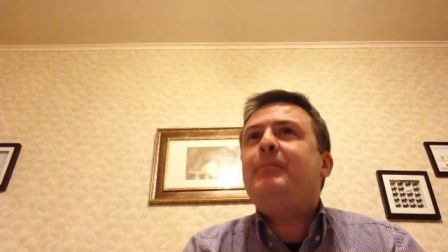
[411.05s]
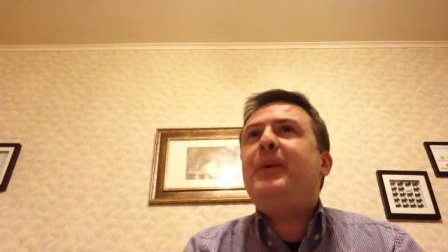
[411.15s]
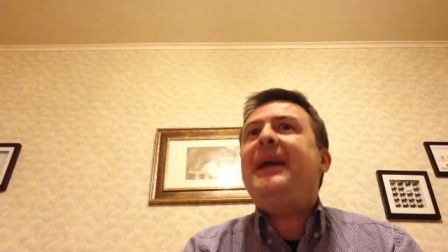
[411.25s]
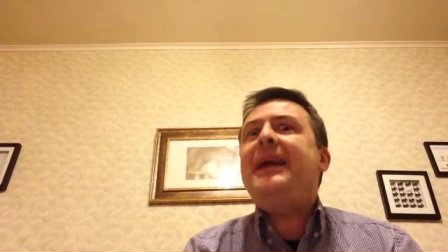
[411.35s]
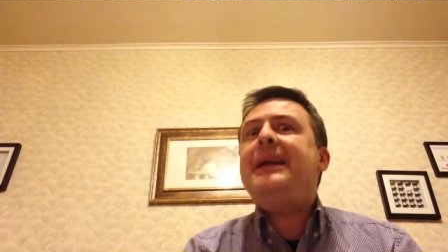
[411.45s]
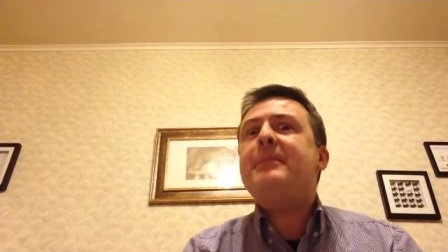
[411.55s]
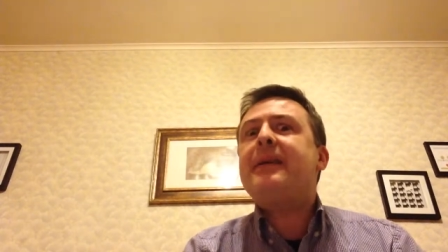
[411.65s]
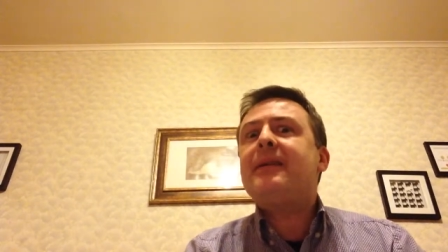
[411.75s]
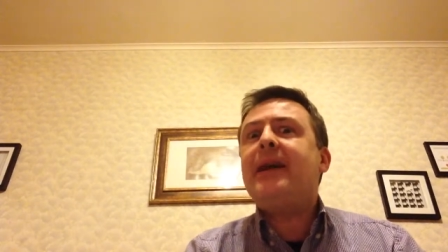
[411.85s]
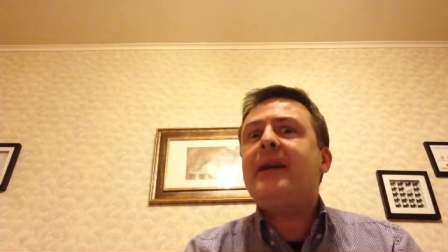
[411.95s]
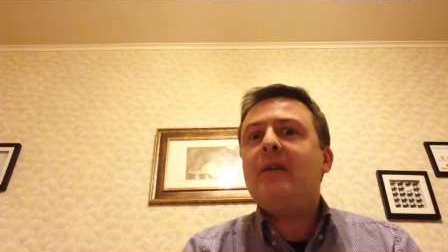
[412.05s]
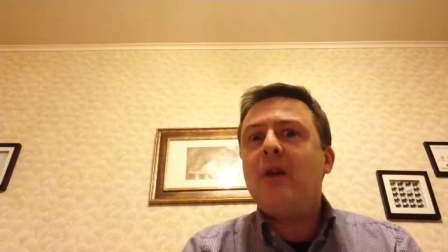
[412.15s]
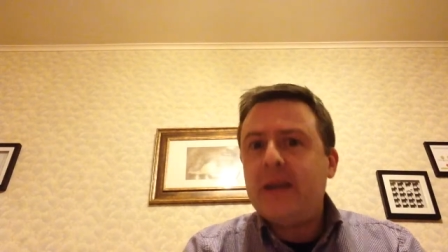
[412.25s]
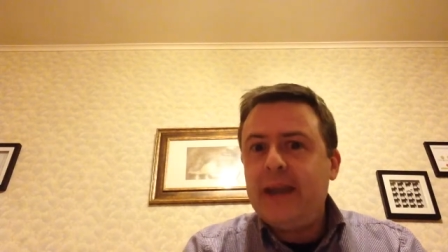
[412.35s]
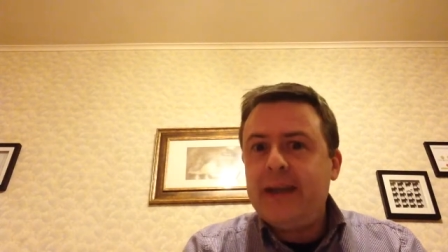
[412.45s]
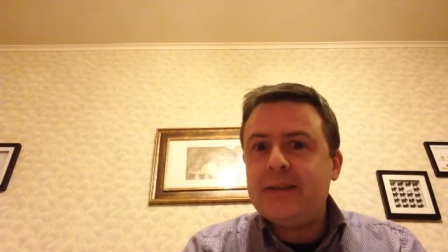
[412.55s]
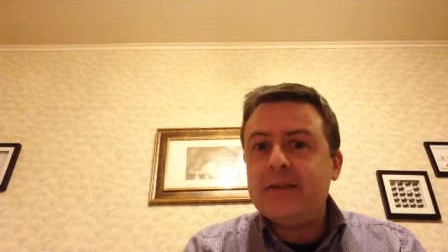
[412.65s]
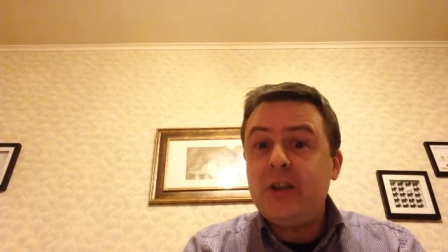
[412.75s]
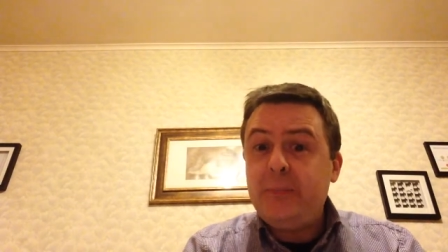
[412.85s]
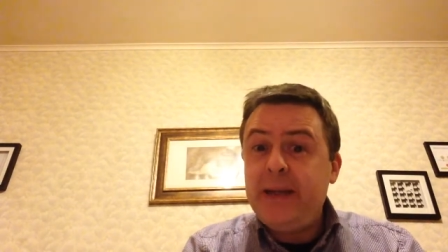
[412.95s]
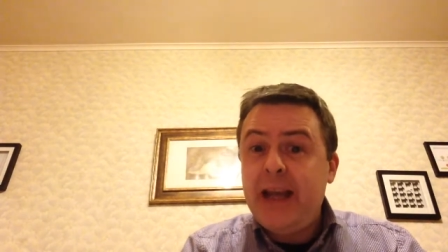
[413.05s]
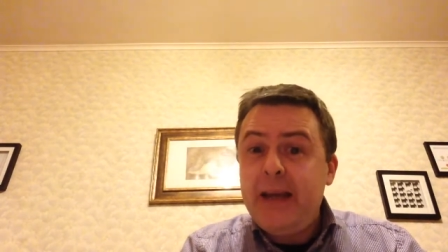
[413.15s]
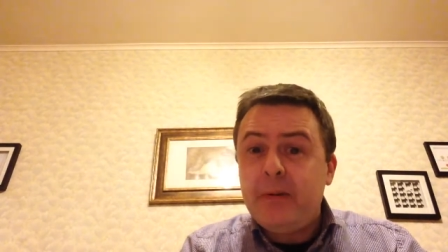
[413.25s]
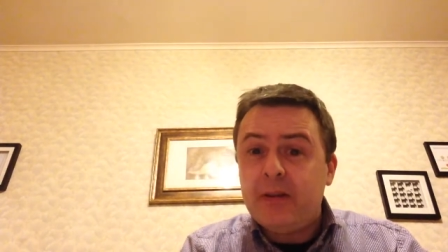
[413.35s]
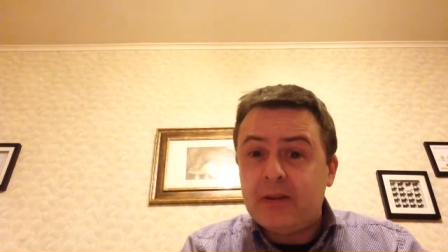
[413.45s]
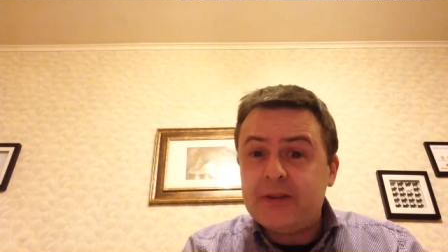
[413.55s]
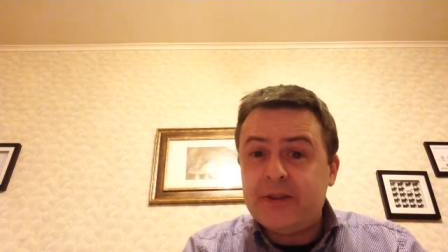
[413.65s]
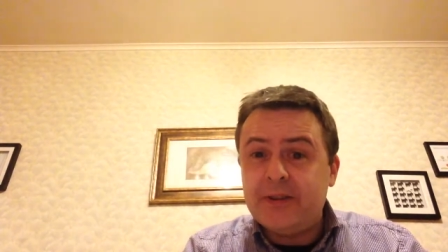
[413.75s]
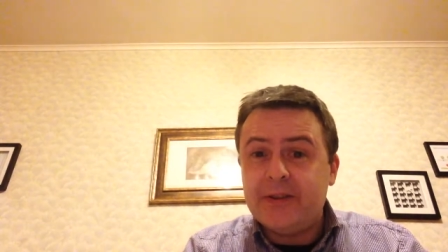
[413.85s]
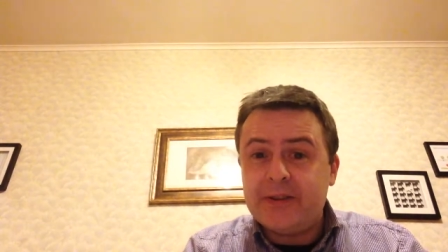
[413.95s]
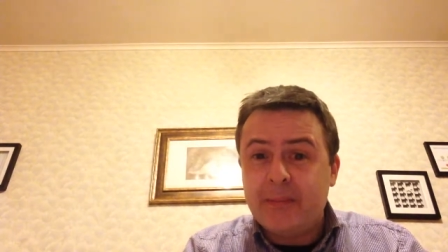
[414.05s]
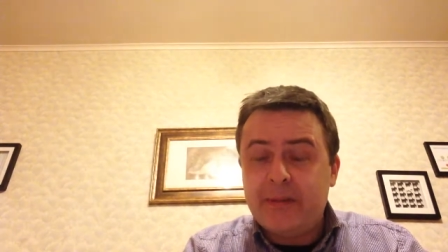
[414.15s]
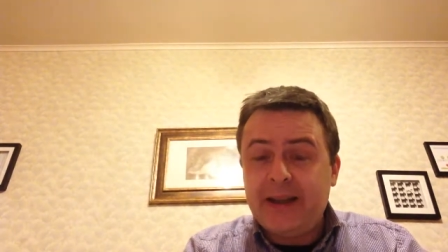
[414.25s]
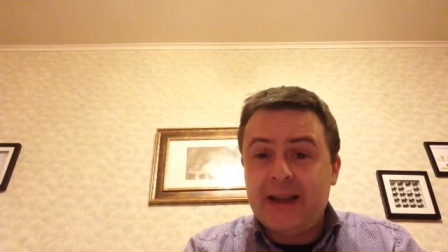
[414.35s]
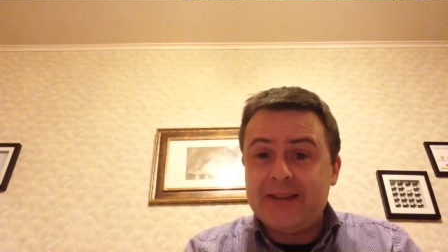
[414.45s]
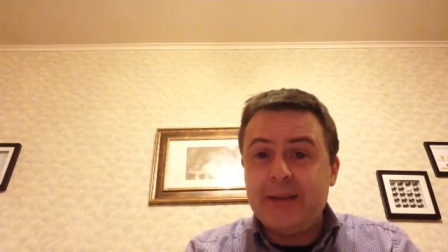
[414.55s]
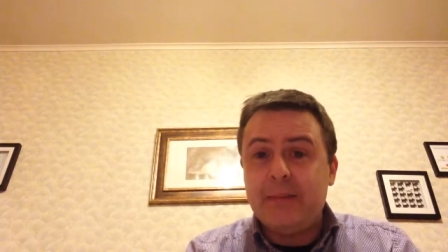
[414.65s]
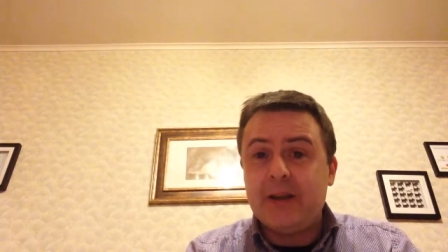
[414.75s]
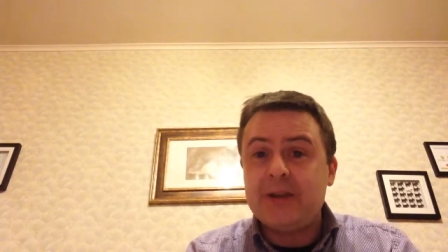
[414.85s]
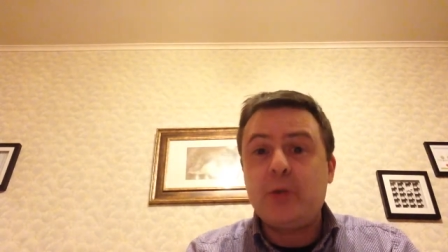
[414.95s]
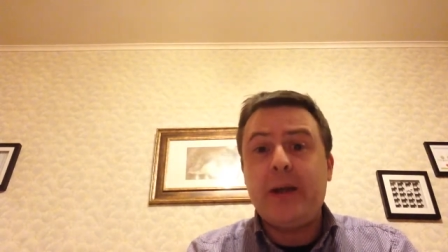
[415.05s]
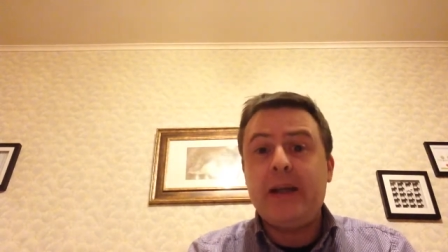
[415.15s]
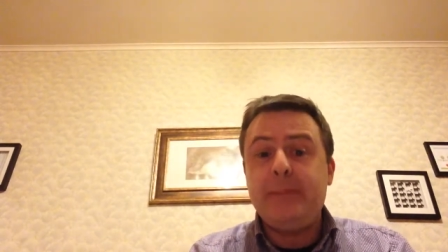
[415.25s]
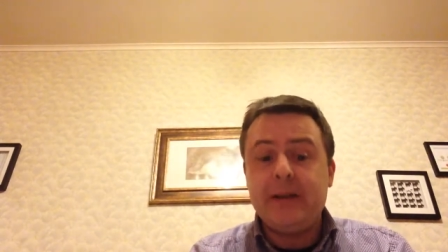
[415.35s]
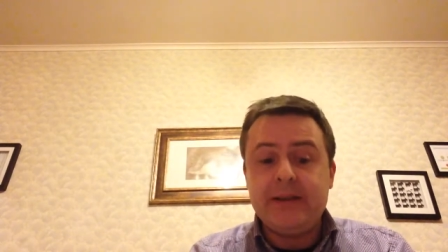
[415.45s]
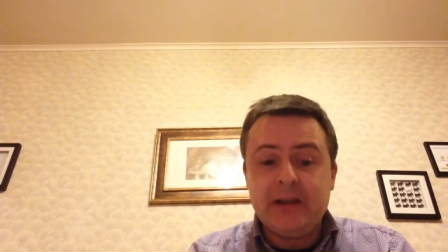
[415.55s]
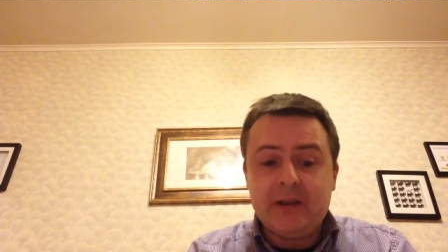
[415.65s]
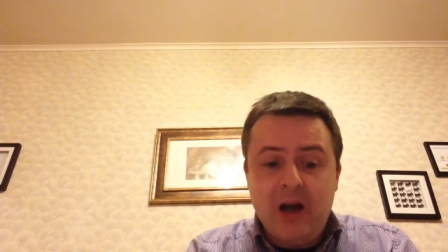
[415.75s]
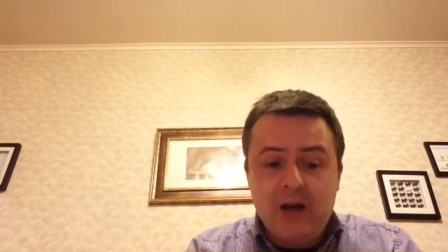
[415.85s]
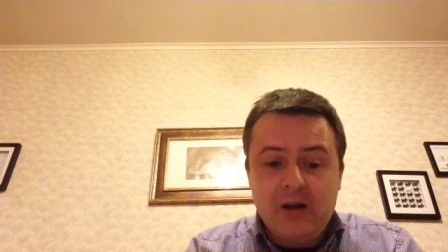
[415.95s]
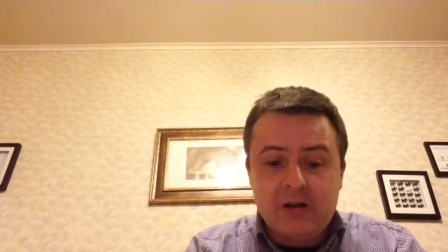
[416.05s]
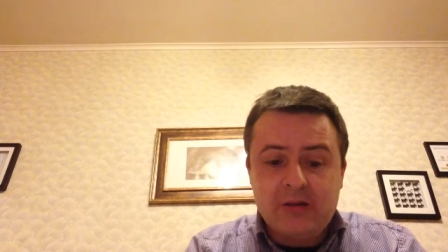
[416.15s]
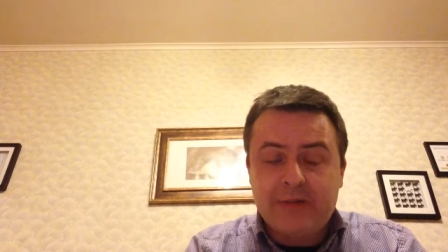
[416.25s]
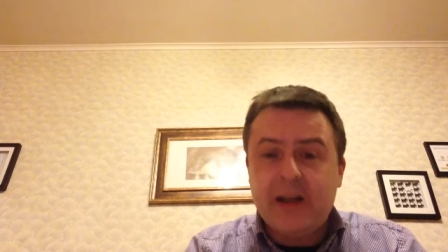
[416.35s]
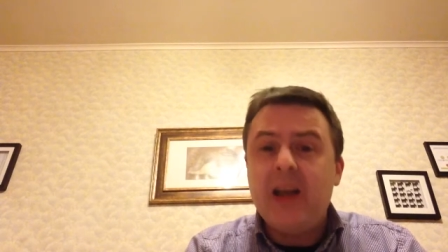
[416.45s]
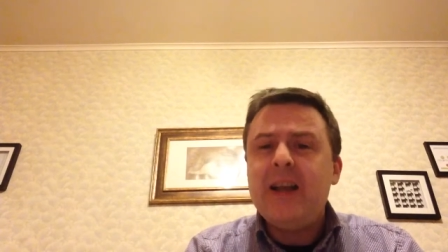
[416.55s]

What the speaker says: behemoth like Lockheed to be able to do something as nimble as quickly building a cargo craft,